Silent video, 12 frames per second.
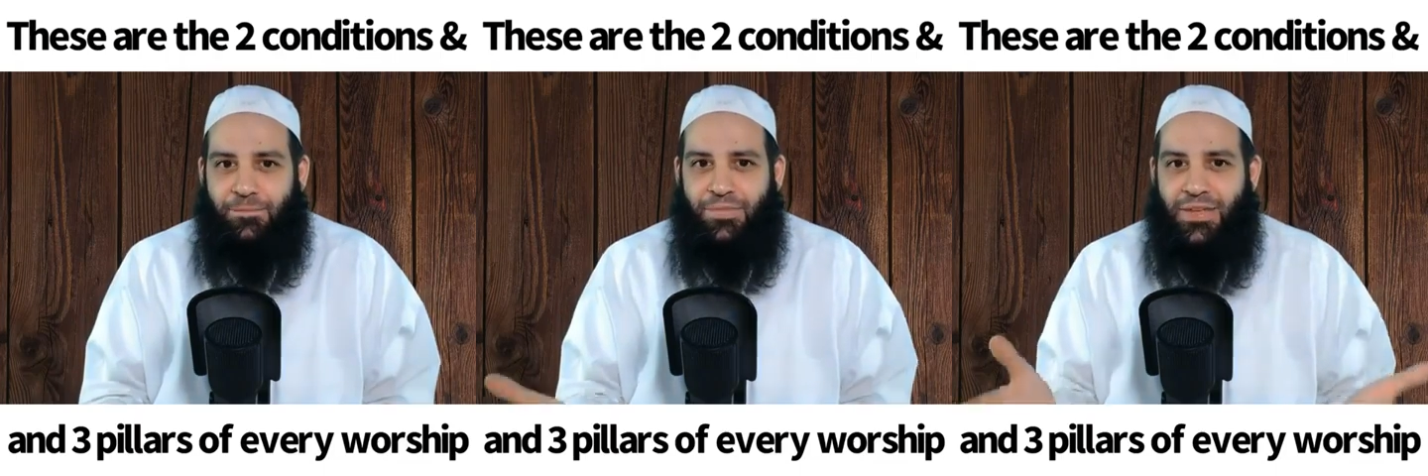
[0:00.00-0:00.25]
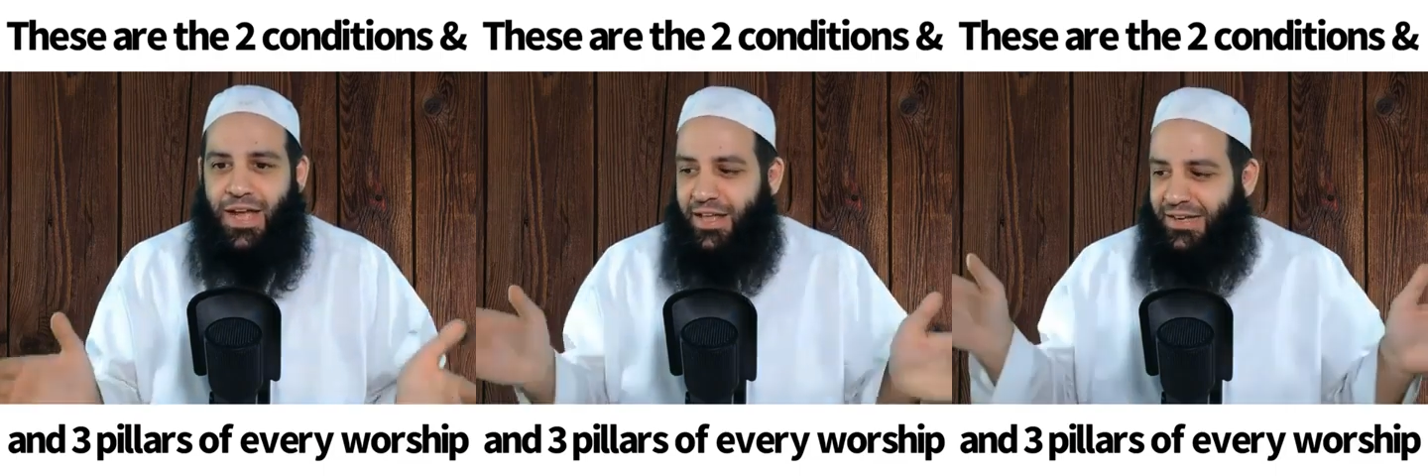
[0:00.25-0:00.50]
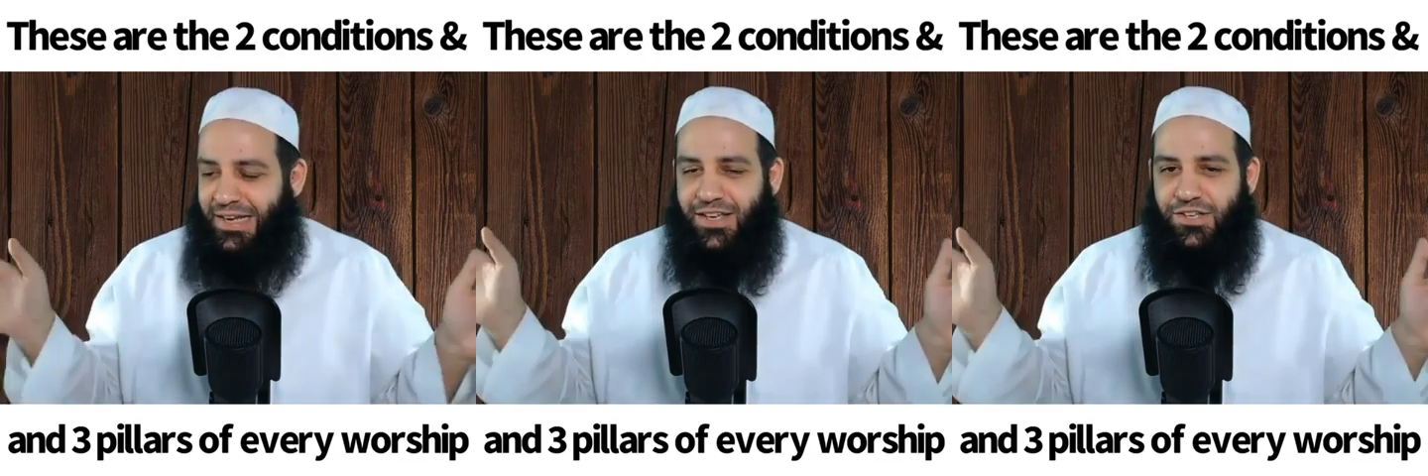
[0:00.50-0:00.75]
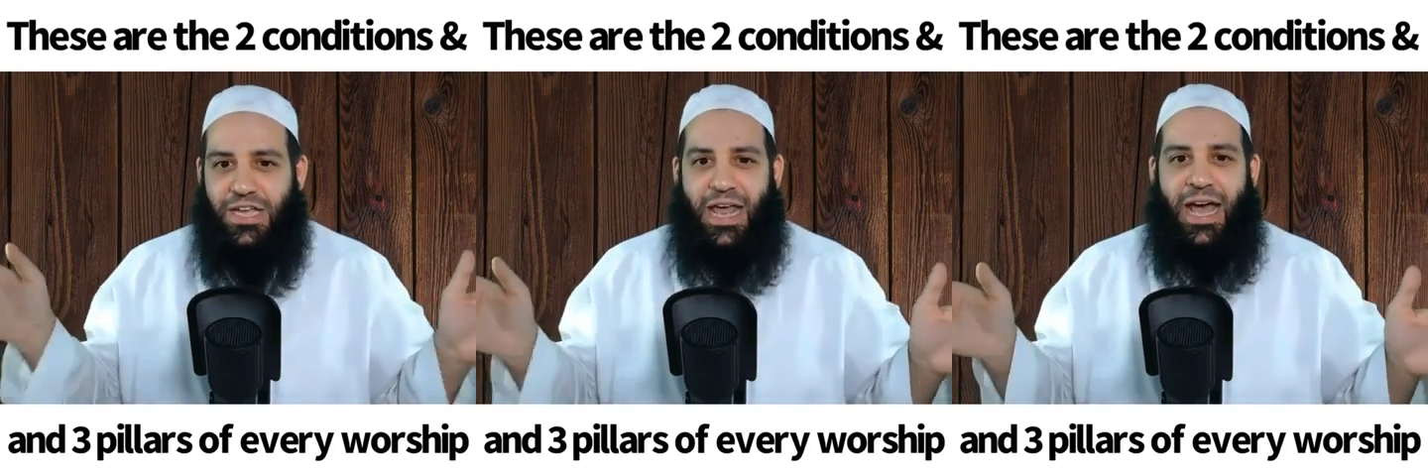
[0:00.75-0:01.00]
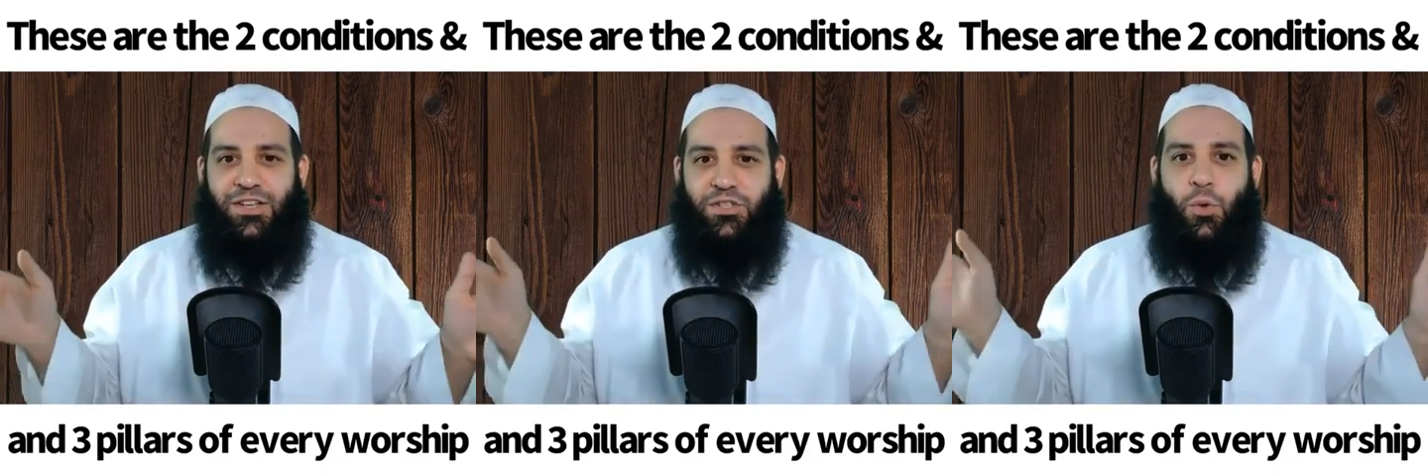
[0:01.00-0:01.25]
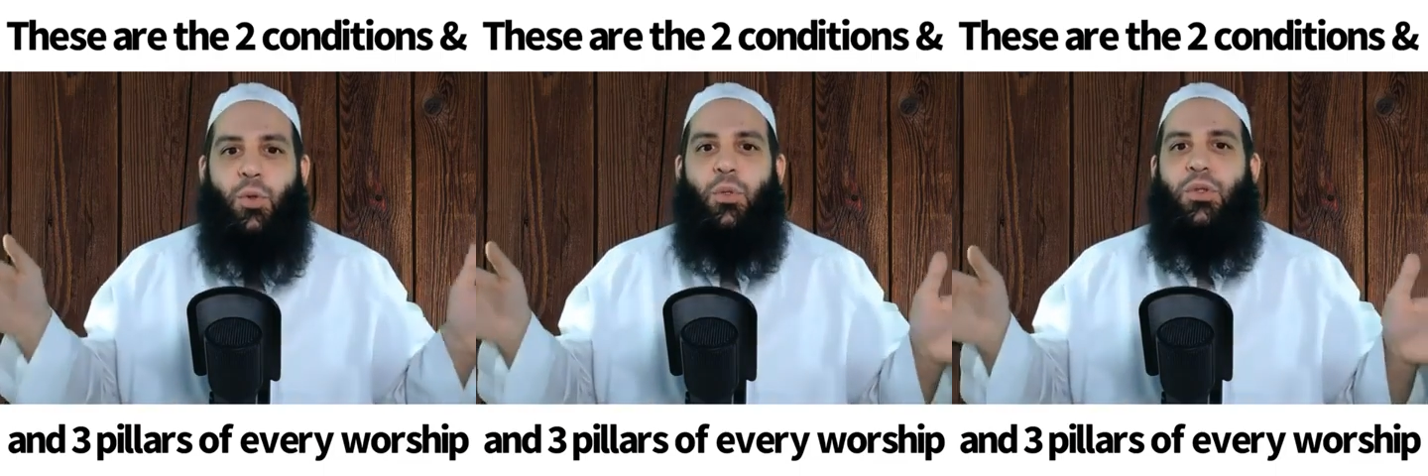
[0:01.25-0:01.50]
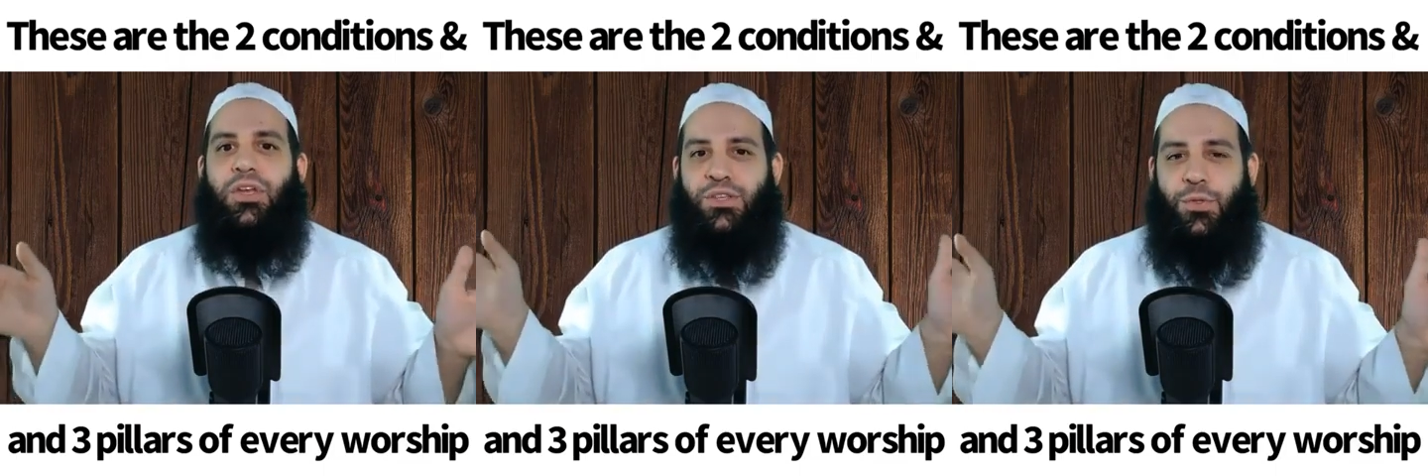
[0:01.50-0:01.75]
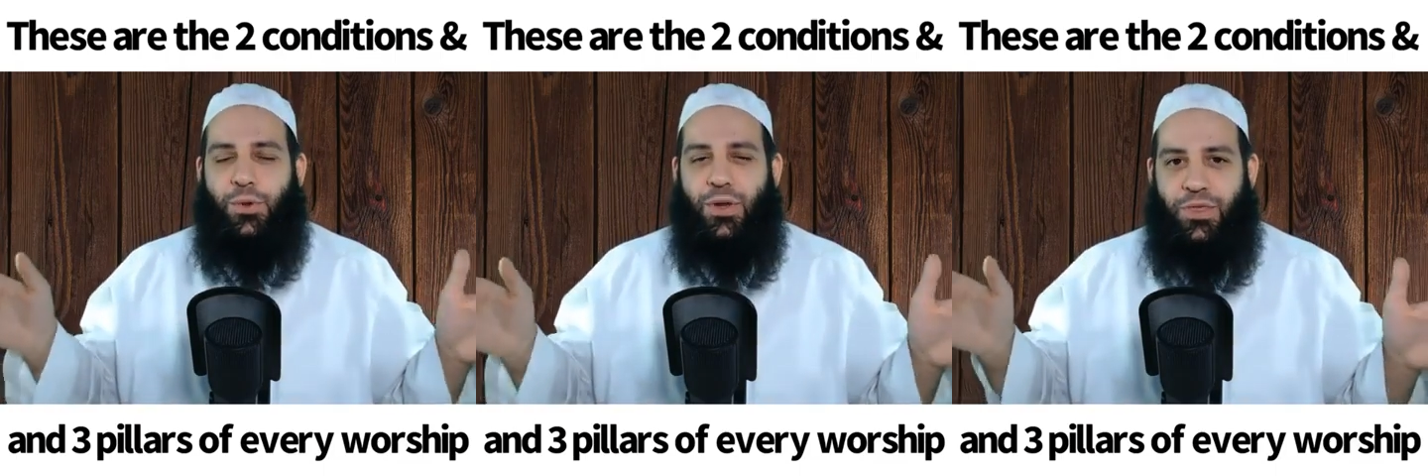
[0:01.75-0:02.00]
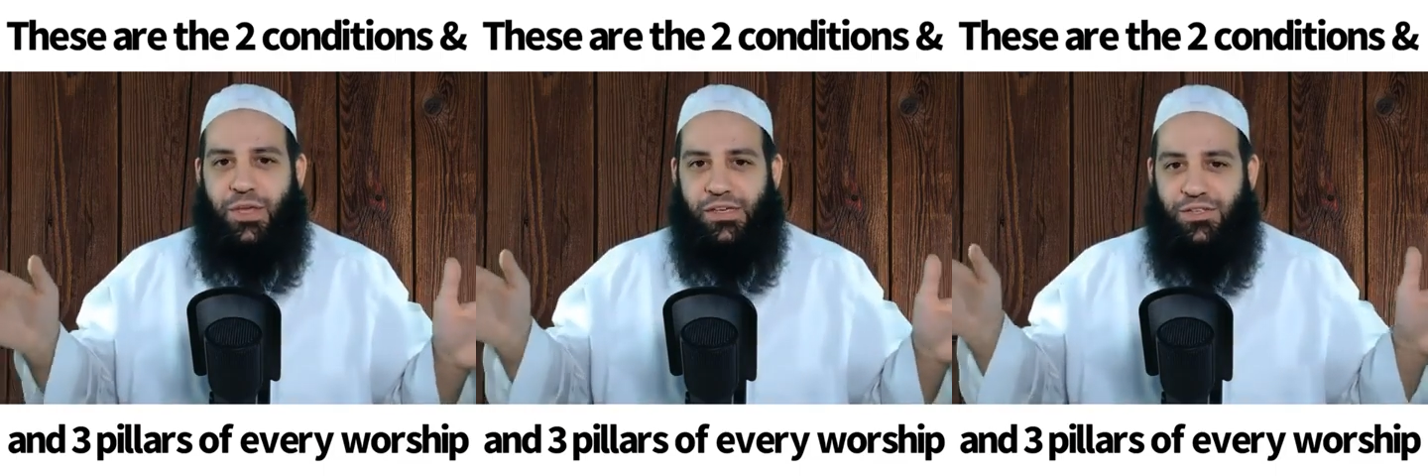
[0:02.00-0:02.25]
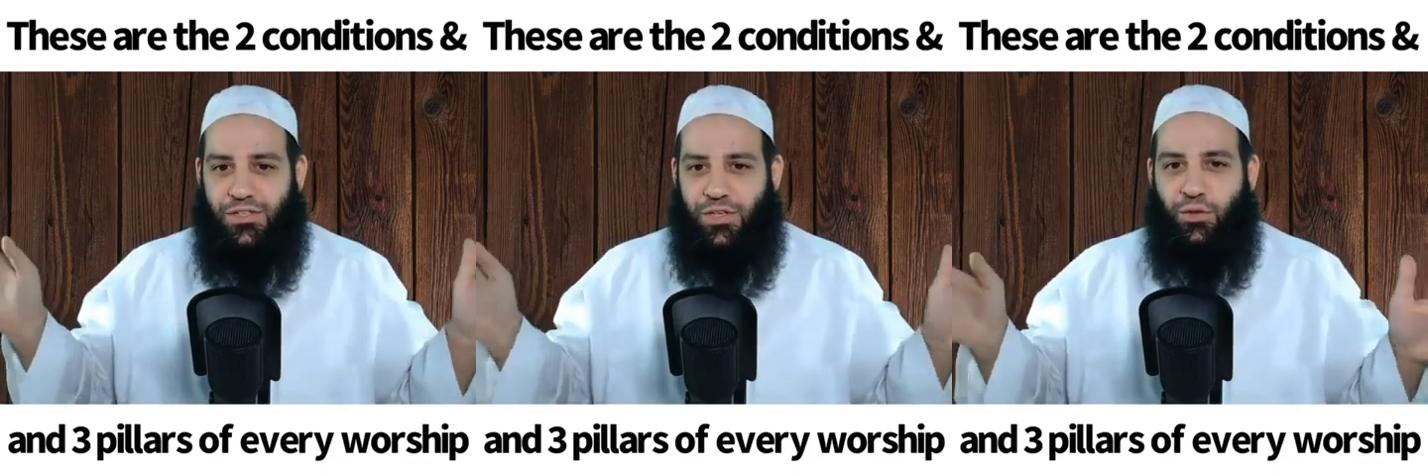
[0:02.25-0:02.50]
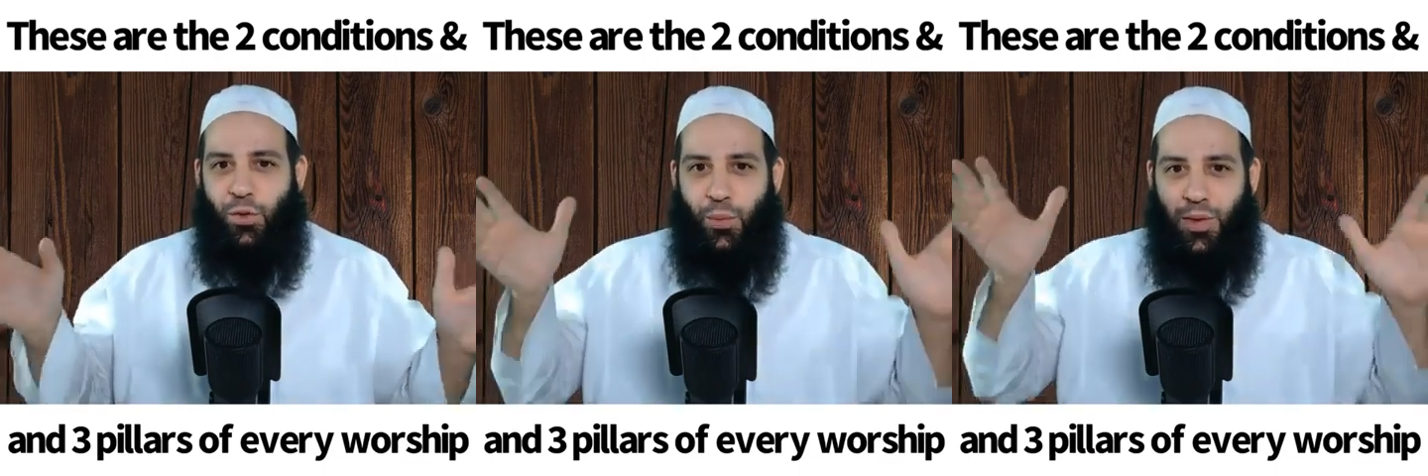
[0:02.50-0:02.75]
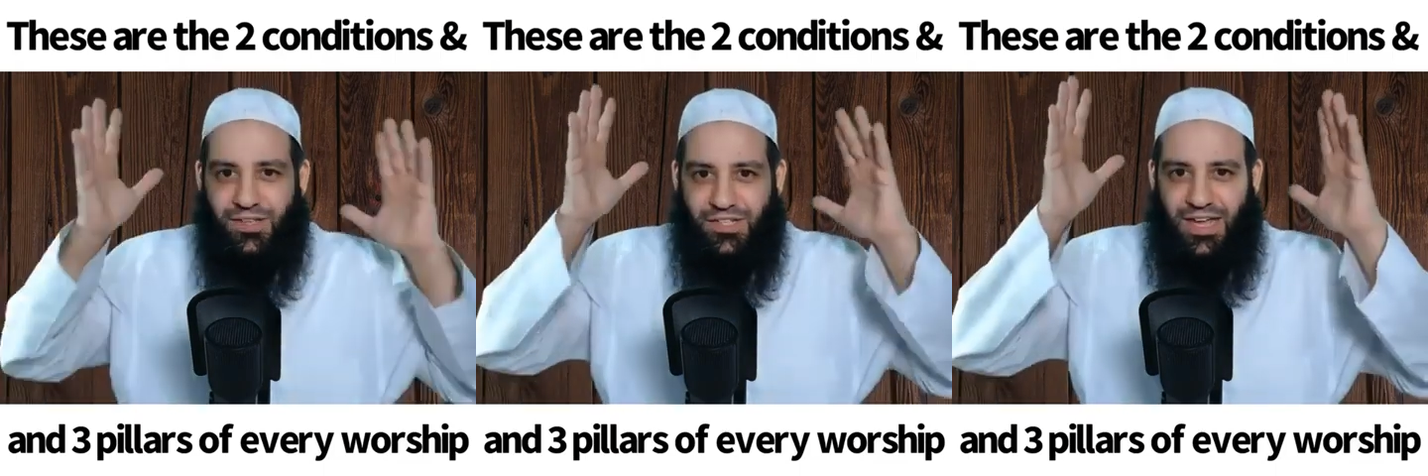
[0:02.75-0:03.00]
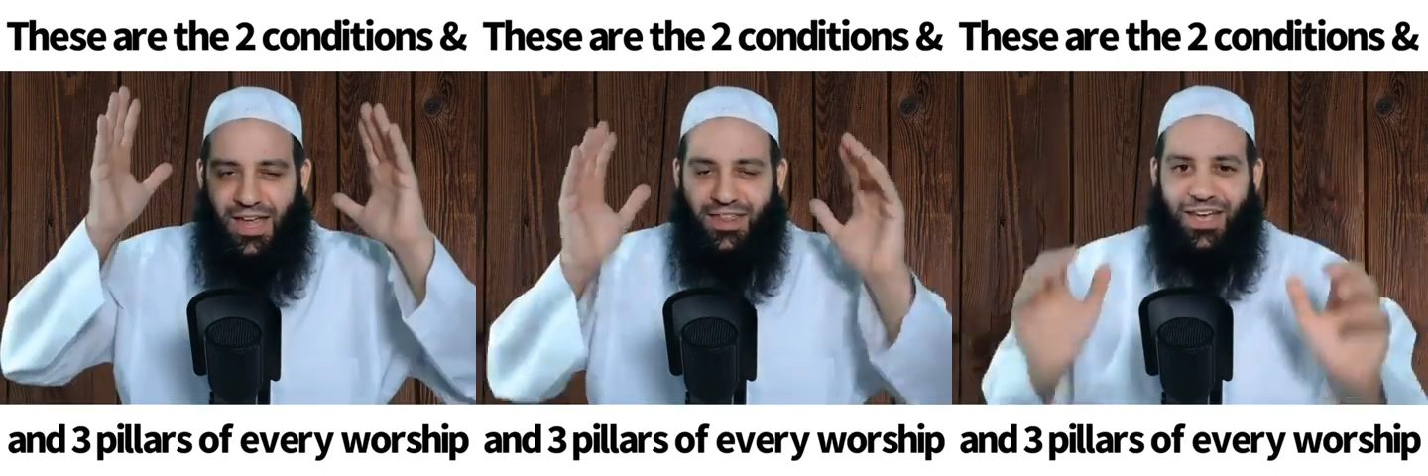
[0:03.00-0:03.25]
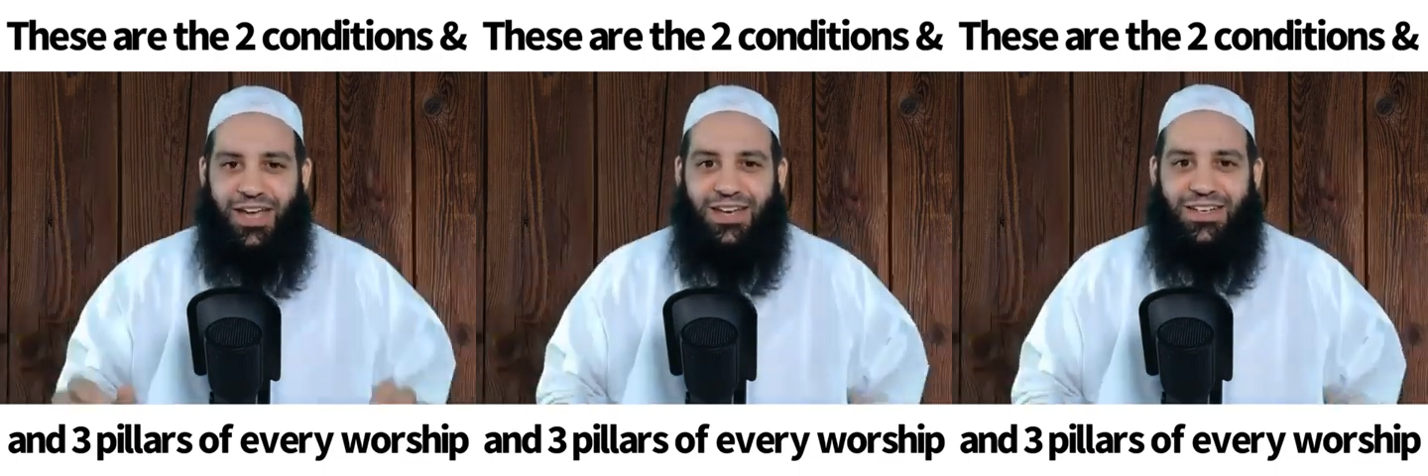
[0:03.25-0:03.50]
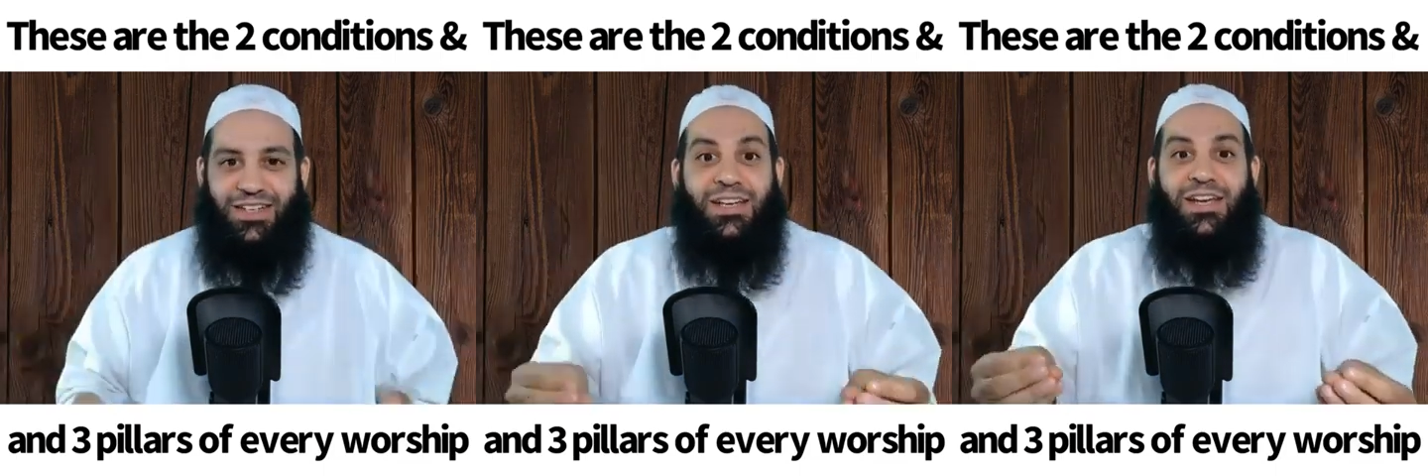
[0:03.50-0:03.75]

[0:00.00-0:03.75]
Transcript: unless it has all these three things, the two wings and the head.